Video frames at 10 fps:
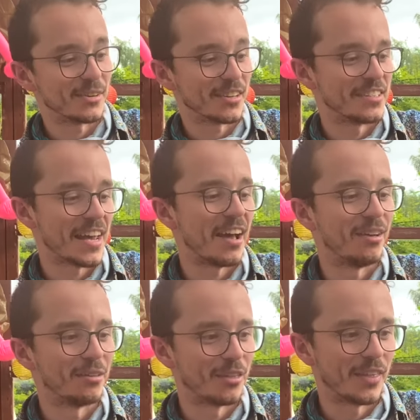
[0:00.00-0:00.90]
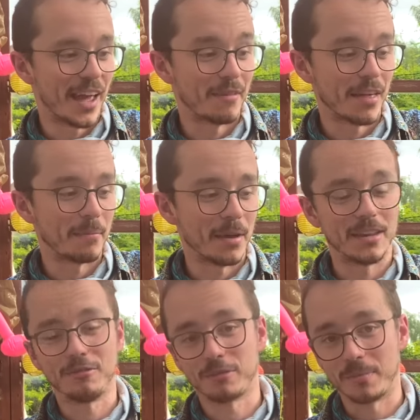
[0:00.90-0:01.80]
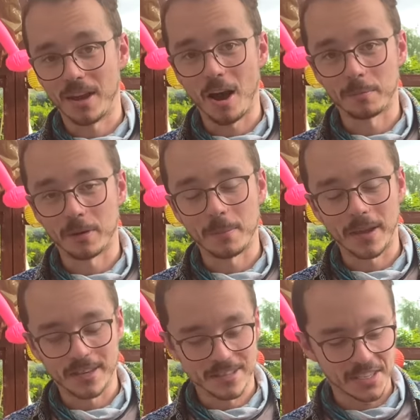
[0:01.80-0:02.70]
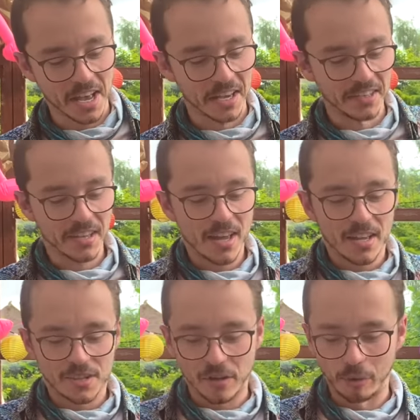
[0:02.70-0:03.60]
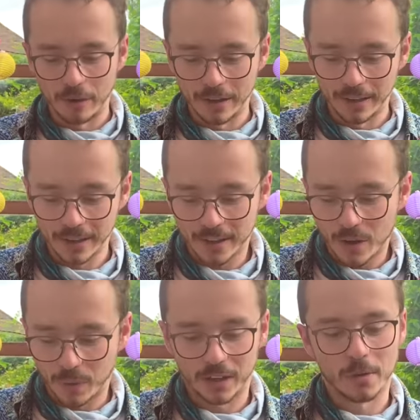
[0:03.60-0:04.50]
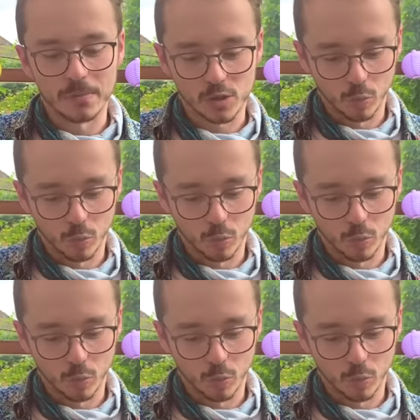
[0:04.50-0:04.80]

can tell that they have that many from the armory bay inside. So really, when it comes to